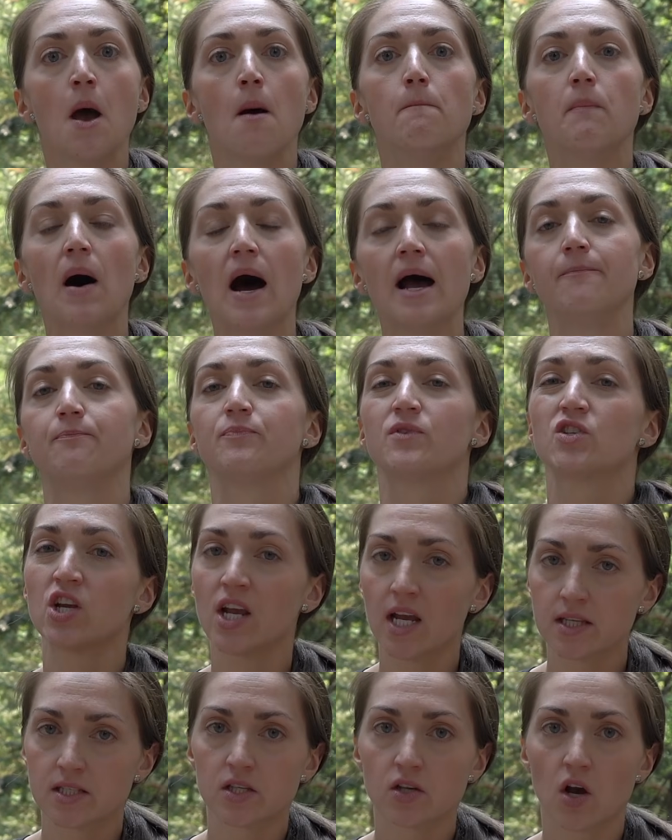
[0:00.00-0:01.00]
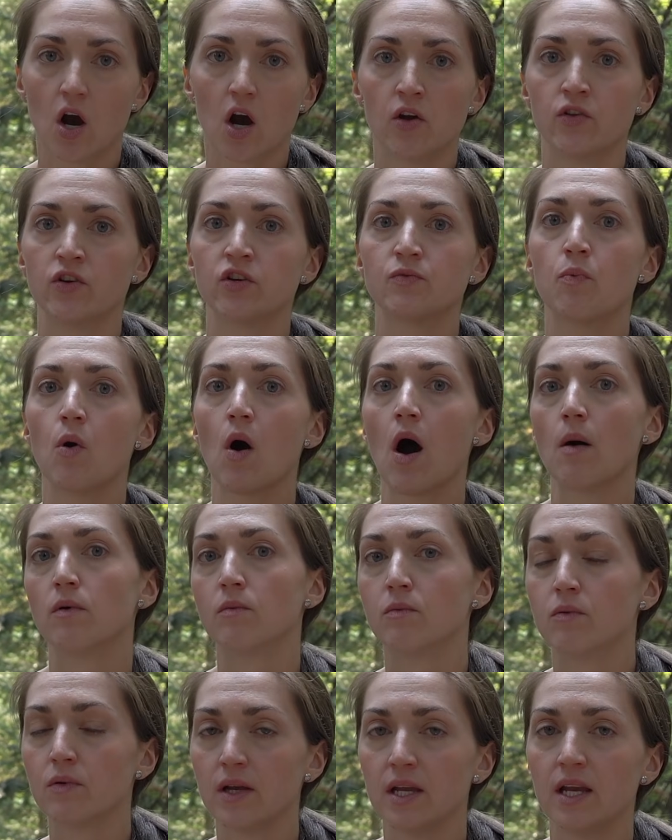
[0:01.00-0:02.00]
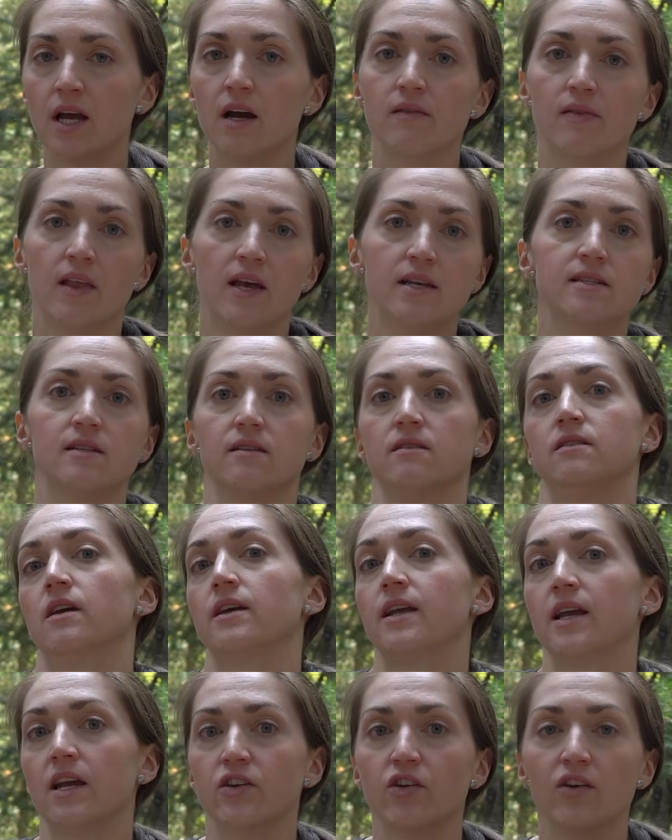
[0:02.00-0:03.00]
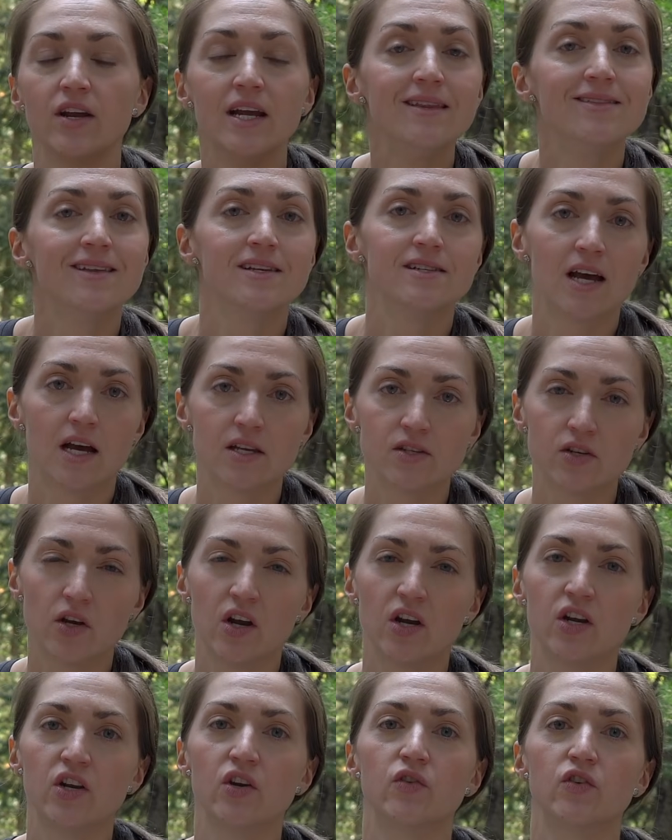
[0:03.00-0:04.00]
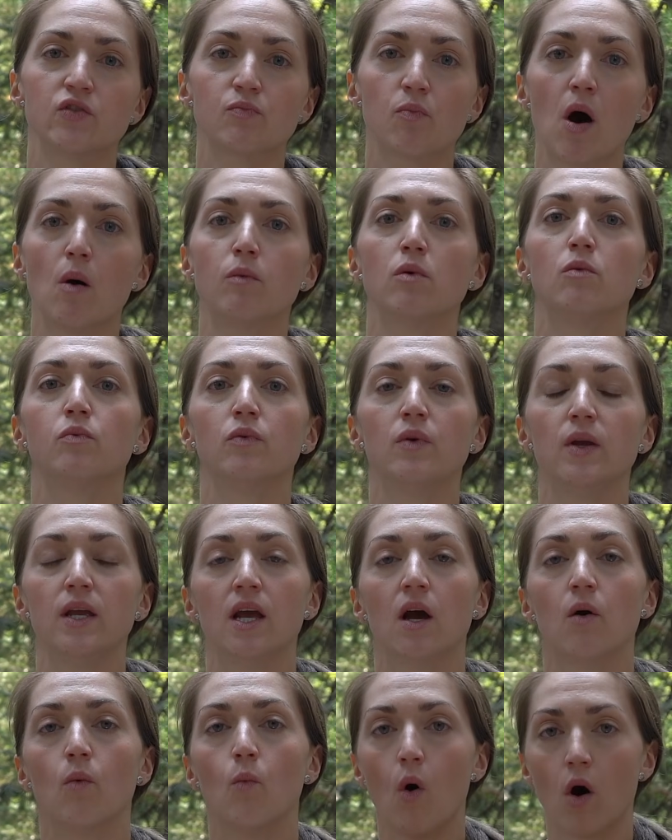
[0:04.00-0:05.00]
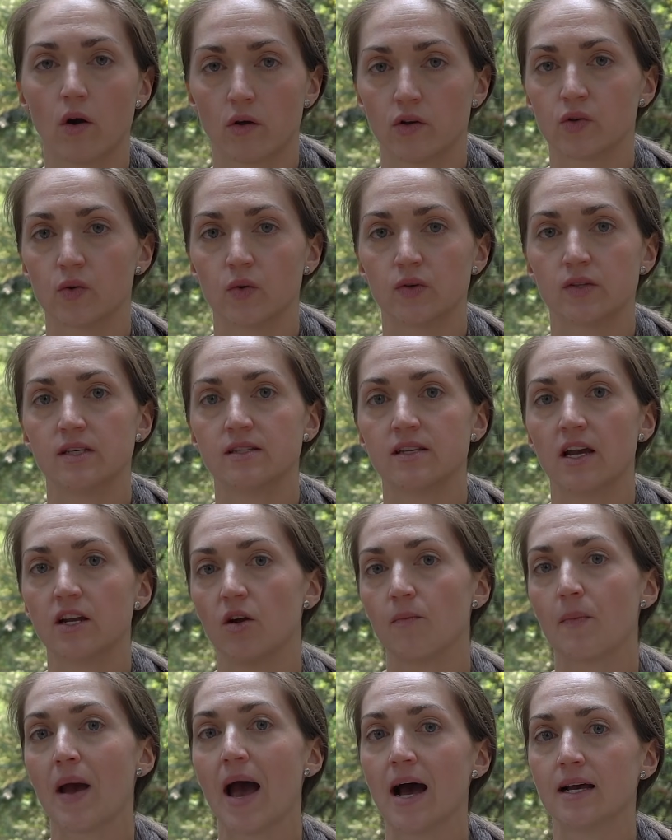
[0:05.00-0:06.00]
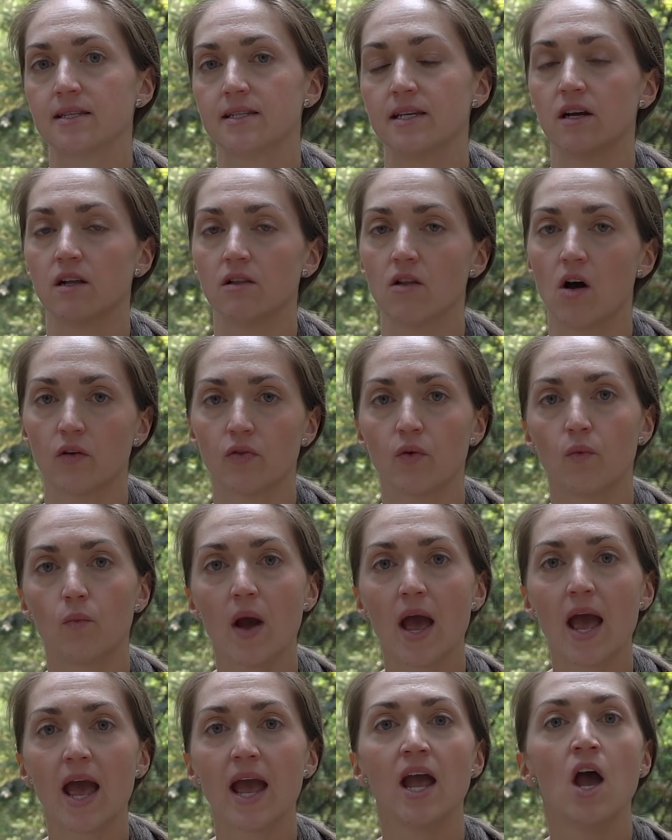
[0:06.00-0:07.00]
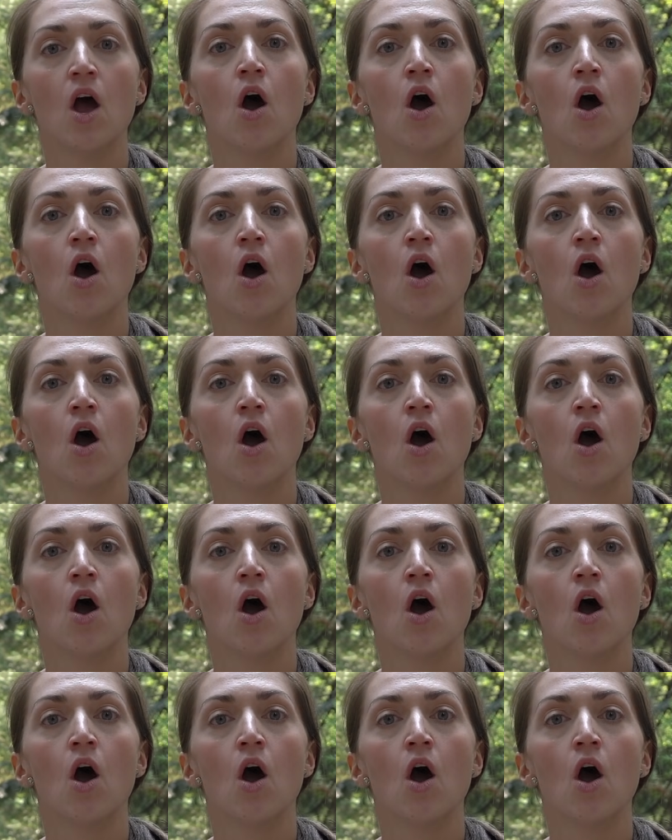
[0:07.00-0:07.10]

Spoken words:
But chances are there's probably, unless again you're in the desert, there's probably water sources that you're passing along the way